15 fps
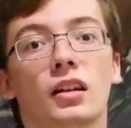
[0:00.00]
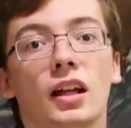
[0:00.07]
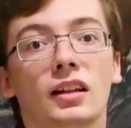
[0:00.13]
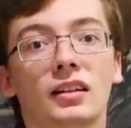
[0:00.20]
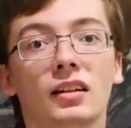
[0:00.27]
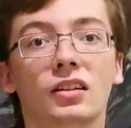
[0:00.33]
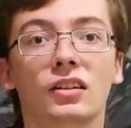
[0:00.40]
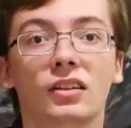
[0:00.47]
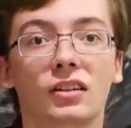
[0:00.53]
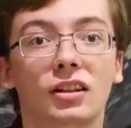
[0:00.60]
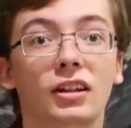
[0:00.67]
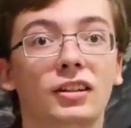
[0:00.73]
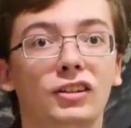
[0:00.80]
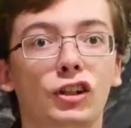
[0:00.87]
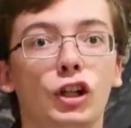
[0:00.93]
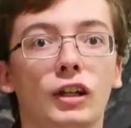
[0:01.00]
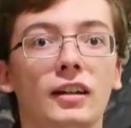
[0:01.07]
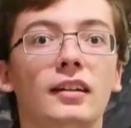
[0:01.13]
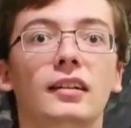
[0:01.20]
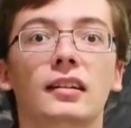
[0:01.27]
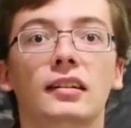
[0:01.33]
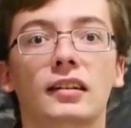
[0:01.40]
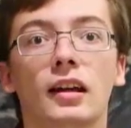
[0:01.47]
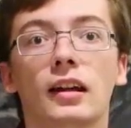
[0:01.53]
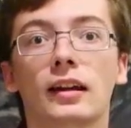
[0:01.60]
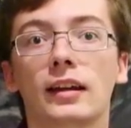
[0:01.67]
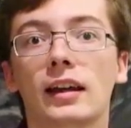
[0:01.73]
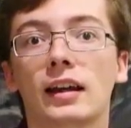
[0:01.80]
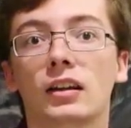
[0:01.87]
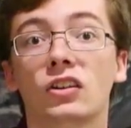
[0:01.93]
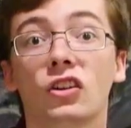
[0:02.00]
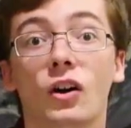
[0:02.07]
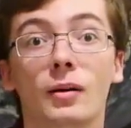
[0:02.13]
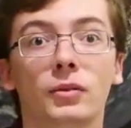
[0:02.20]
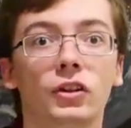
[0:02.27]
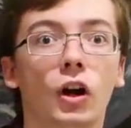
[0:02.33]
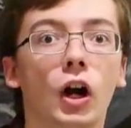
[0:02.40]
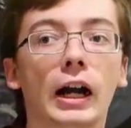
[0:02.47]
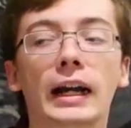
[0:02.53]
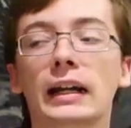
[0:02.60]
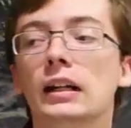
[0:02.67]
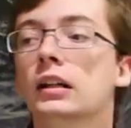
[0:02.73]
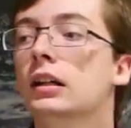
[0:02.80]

Like, this is as good as it's gonna get, so I'm sorry.